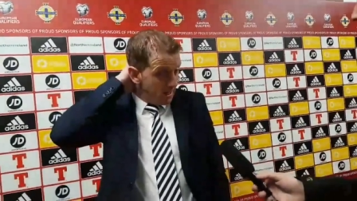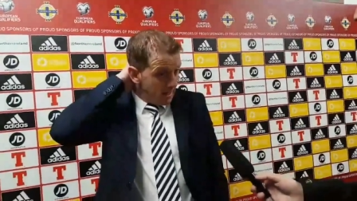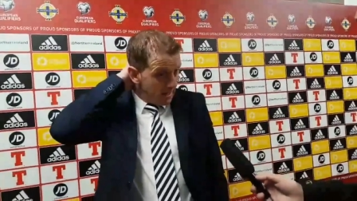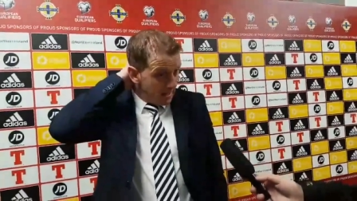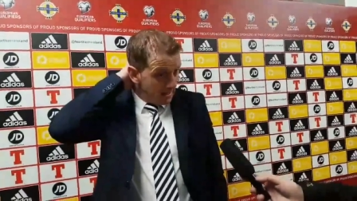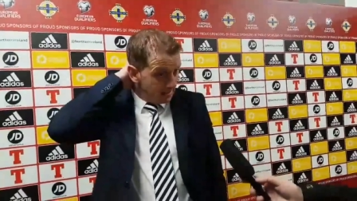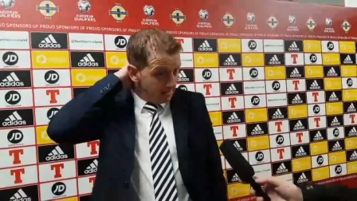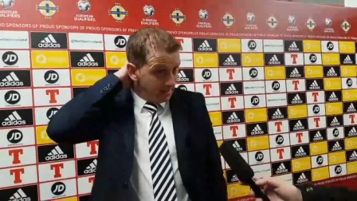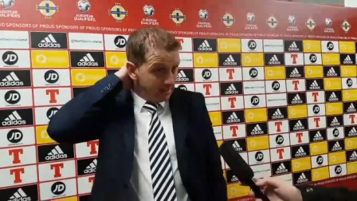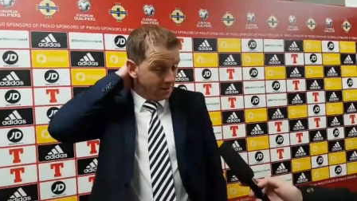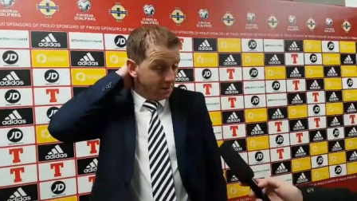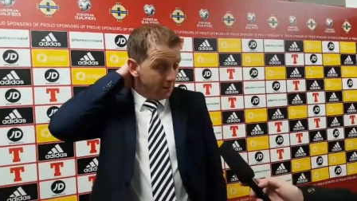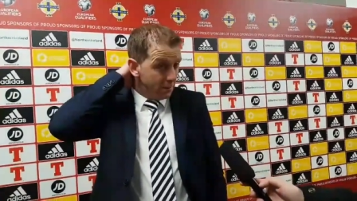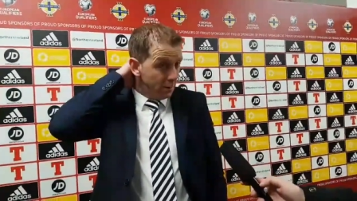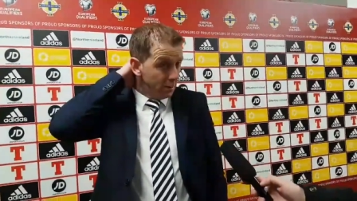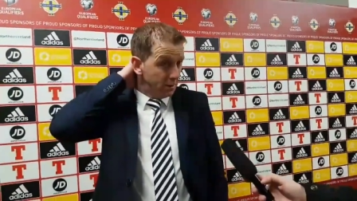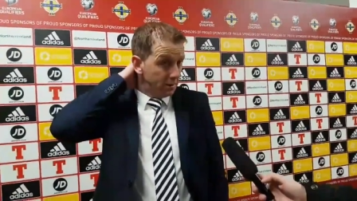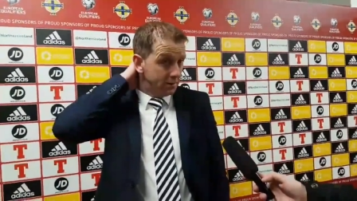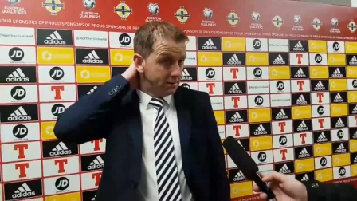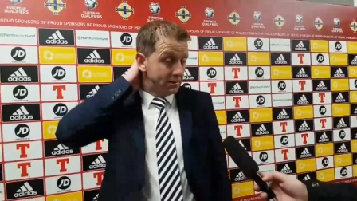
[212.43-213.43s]
Yeah, it's
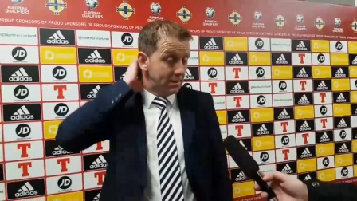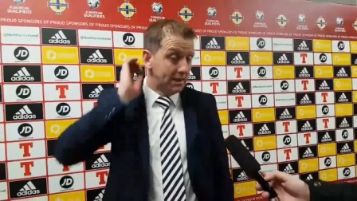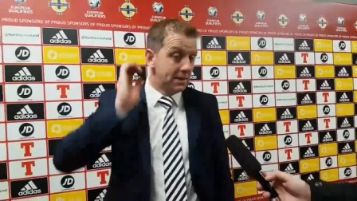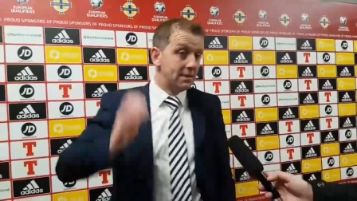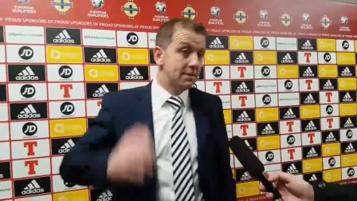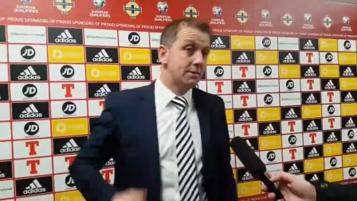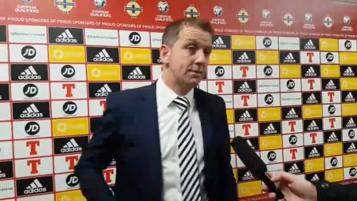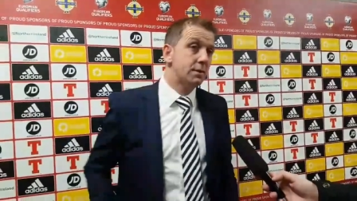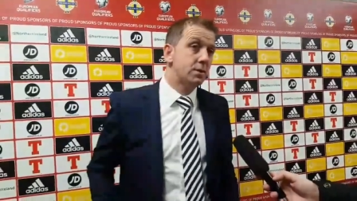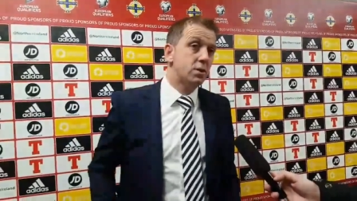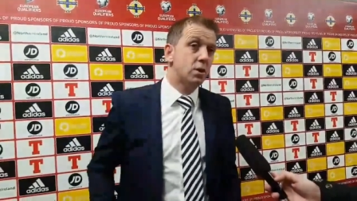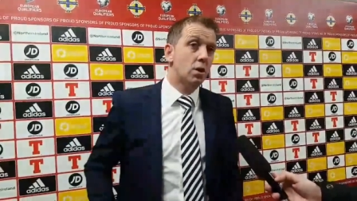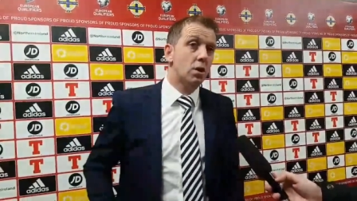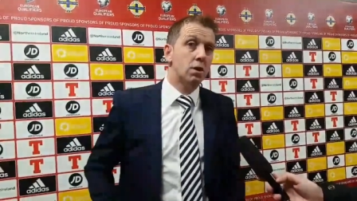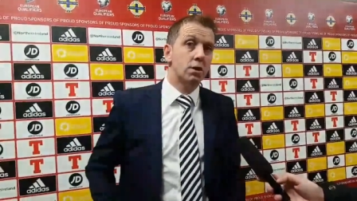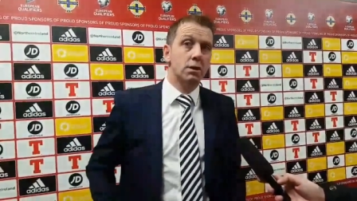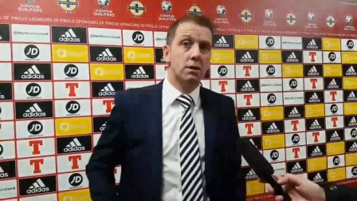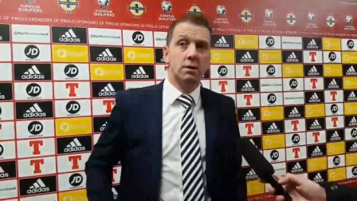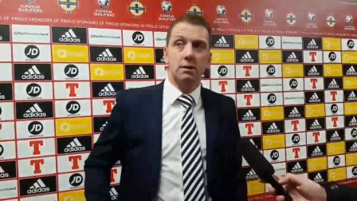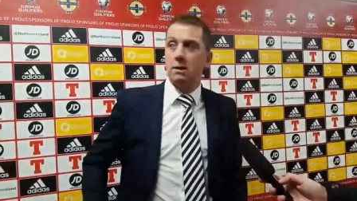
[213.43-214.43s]
disappointing season for
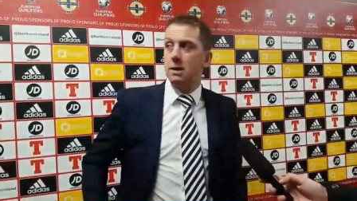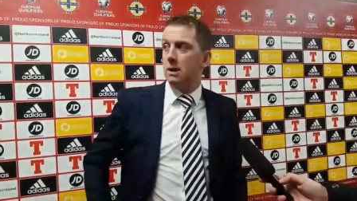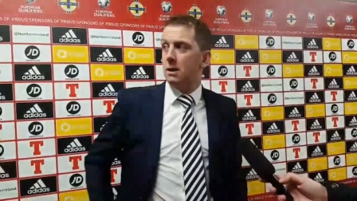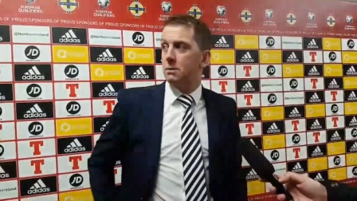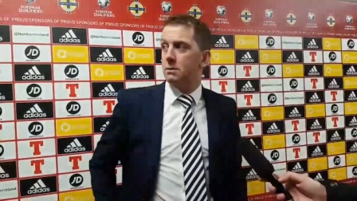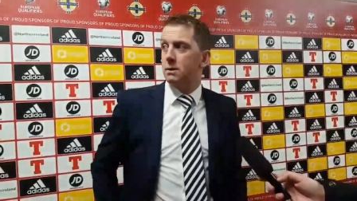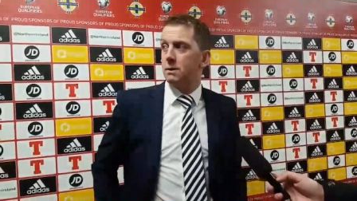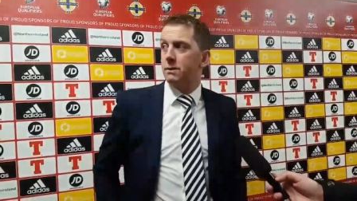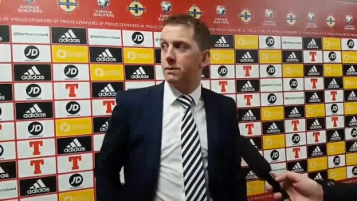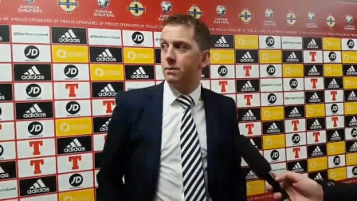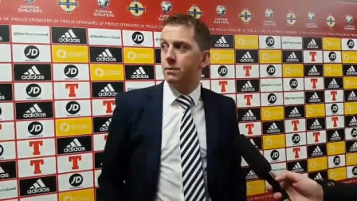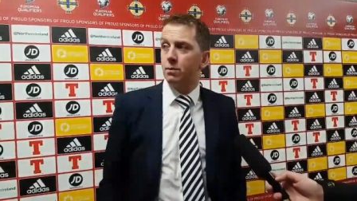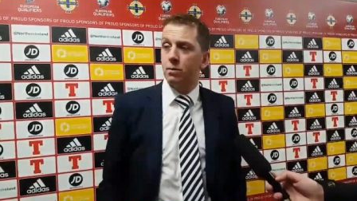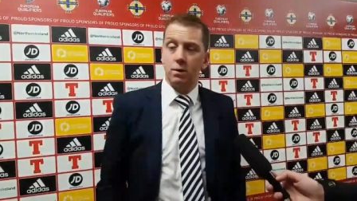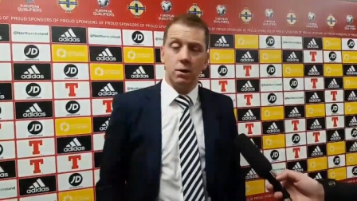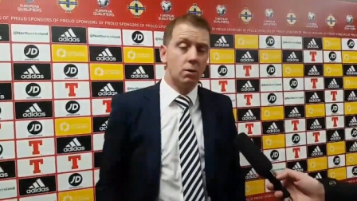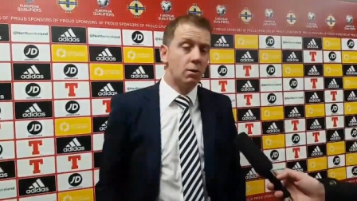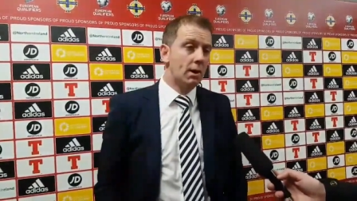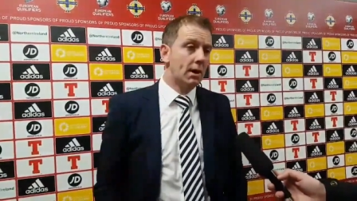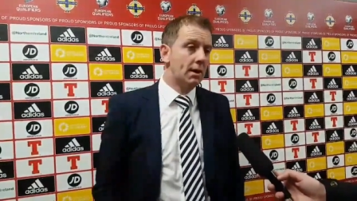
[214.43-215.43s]
Jordan in terms of
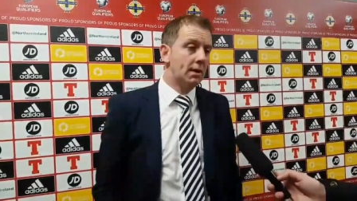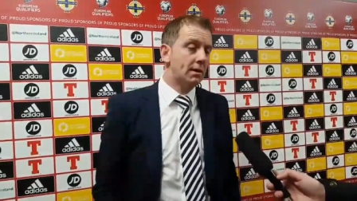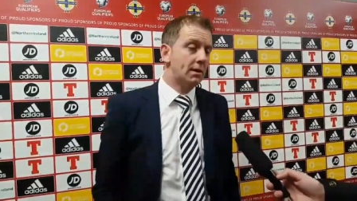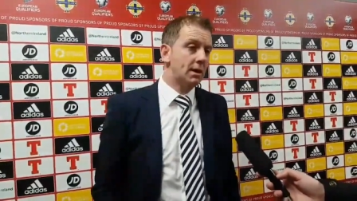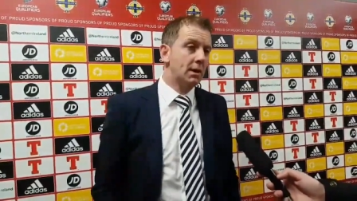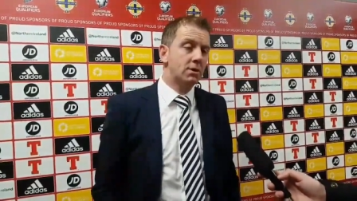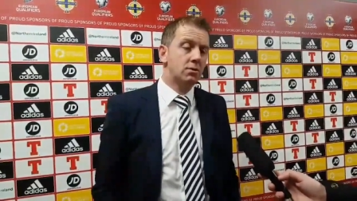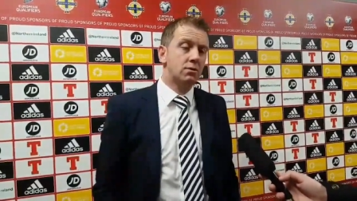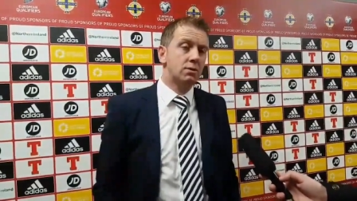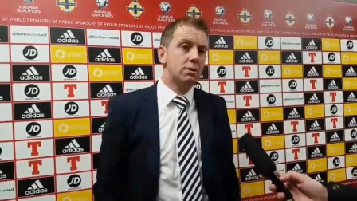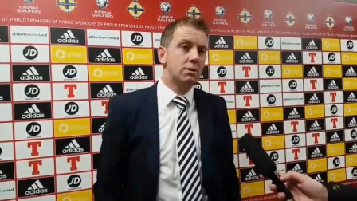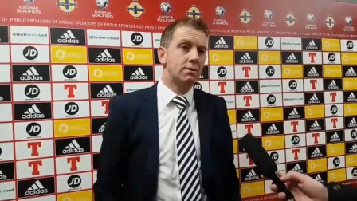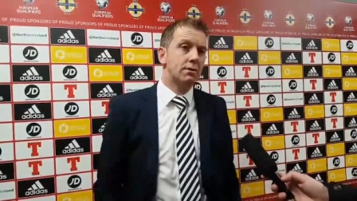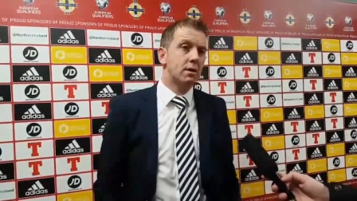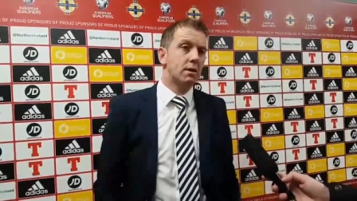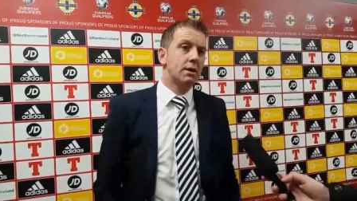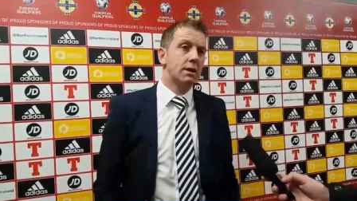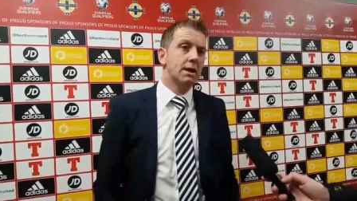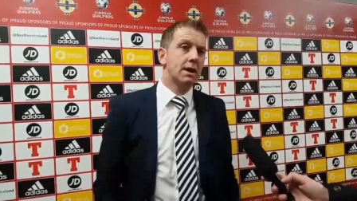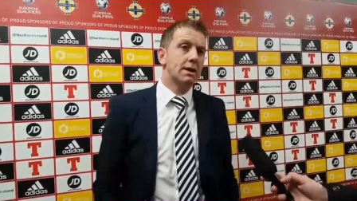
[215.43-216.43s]
the way the injuries
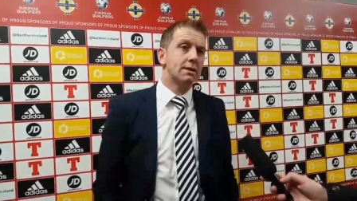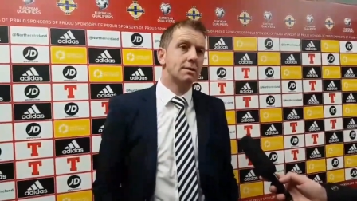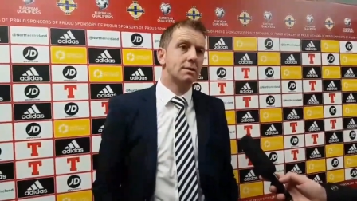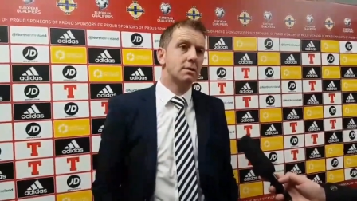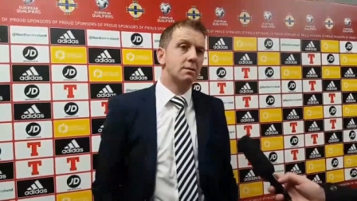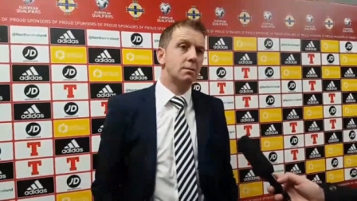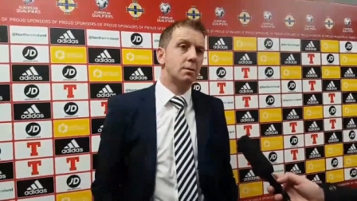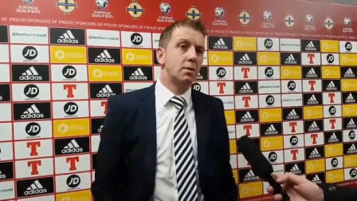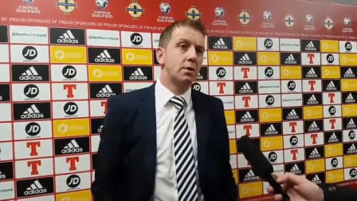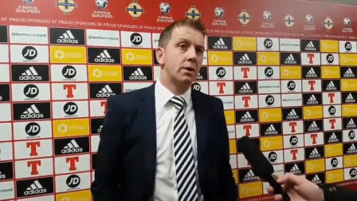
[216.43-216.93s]
have gone against him.